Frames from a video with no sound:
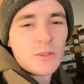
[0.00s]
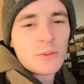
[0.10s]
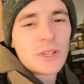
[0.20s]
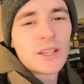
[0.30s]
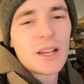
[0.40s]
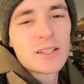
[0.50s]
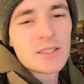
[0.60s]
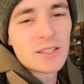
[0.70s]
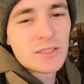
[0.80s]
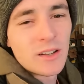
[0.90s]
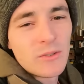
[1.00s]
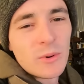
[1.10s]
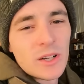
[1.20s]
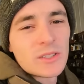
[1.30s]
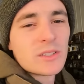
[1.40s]
Okay guys, thanks a lot for
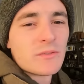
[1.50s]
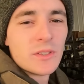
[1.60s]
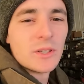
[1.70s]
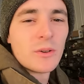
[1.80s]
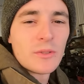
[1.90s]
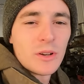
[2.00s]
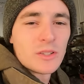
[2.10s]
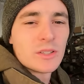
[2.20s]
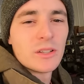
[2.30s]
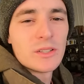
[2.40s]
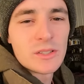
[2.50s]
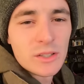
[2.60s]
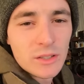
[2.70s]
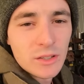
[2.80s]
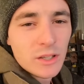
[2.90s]
watching this video. Thought I should at
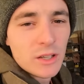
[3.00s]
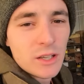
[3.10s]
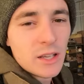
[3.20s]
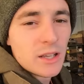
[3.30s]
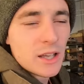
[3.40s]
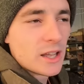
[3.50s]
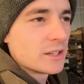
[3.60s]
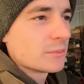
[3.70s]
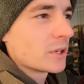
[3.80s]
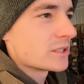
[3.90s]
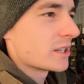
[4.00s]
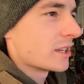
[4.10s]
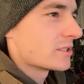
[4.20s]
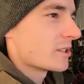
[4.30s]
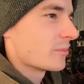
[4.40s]
least end it by
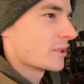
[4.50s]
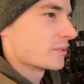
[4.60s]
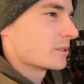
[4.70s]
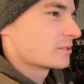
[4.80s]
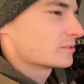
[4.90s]
saying something.